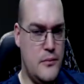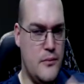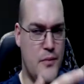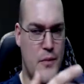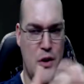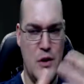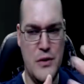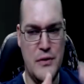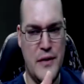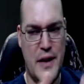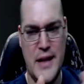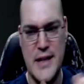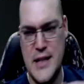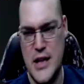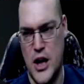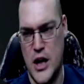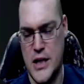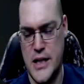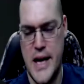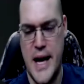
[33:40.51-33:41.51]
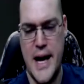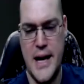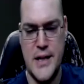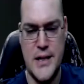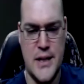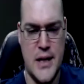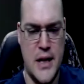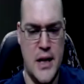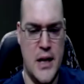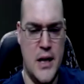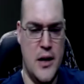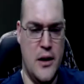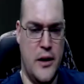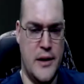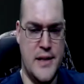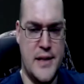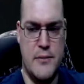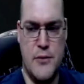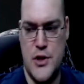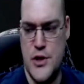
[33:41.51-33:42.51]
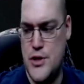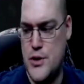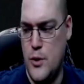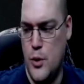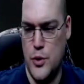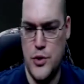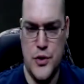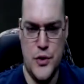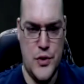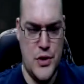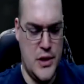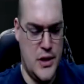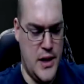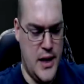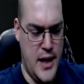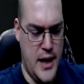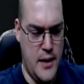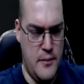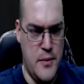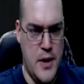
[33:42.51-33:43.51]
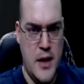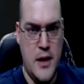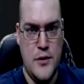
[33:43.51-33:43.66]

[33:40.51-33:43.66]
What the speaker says: You can find dog tags on some of the soldiers in the game.